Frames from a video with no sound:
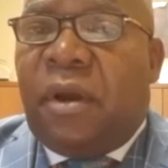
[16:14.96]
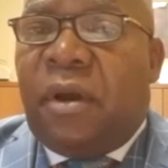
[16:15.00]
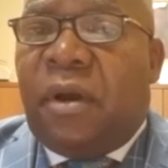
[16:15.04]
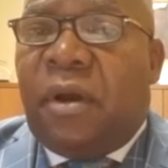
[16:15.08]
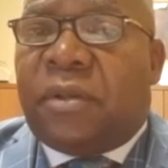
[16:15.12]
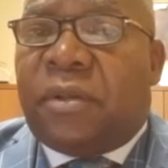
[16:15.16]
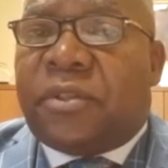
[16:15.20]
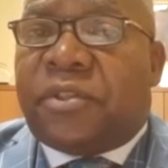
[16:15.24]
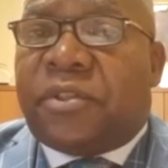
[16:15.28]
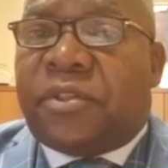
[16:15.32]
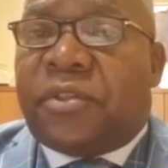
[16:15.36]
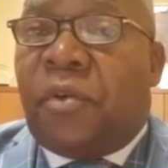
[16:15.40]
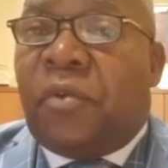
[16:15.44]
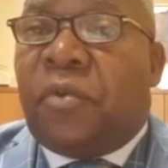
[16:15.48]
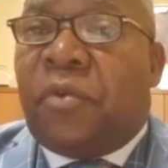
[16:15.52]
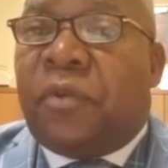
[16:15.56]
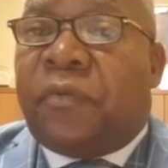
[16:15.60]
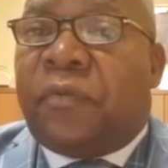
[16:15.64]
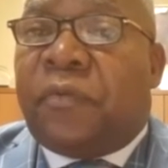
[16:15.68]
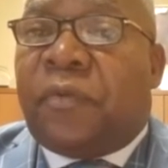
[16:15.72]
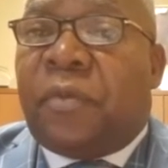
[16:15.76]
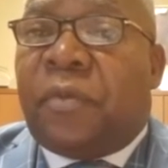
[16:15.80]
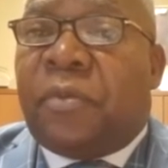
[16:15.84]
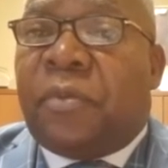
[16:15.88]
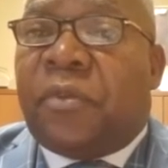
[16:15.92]
stolen
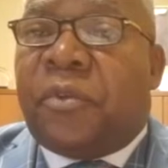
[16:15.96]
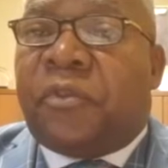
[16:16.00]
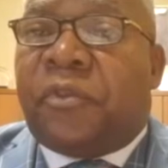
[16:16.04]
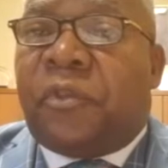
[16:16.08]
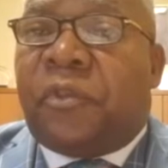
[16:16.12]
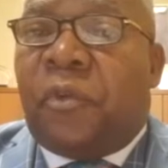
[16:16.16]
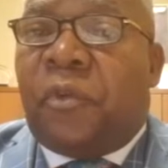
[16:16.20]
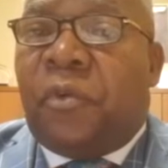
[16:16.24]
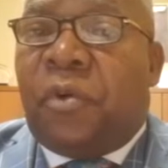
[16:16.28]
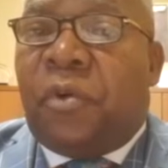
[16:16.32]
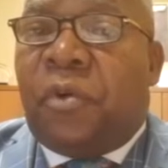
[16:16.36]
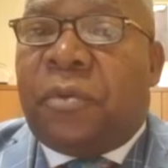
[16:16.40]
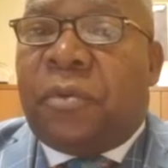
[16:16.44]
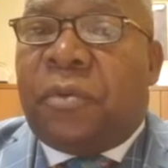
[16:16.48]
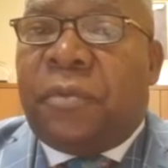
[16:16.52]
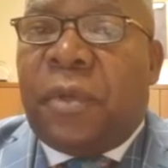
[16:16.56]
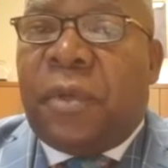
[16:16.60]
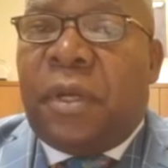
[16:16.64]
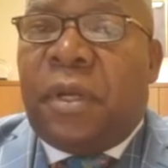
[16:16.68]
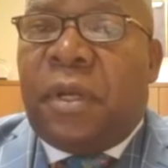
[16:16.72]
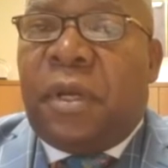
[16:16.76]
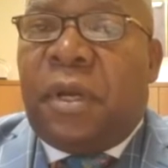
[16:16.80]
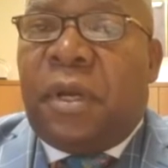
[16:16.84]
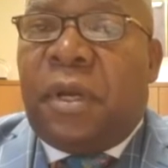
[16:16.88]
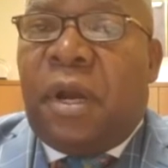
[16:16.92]
from the store.
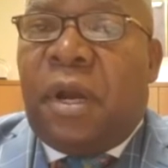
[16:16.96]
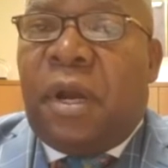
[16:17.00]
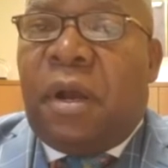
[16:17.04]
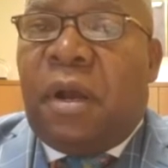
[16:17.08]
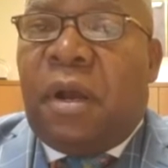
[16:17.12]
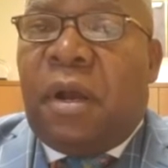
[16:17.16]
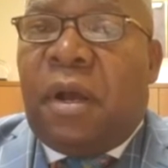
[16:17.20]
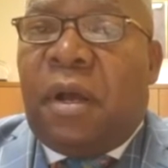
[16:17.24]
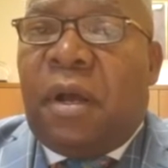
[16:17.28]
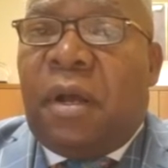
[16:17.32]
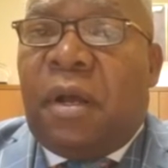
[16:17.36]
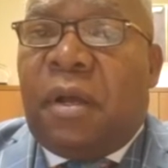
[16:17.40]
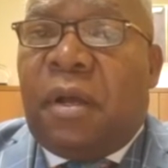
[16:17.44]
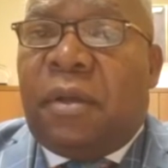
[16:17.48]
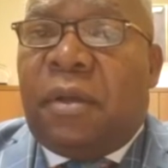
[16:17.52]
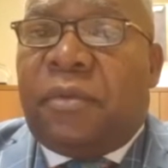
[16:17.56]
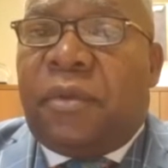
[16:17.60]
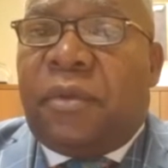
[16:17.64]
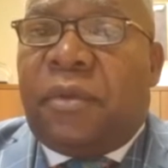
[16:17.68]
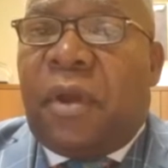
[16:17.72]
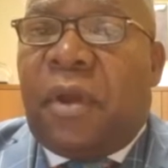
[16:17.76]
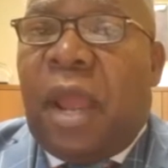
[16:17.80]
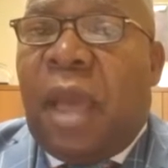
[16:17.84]
There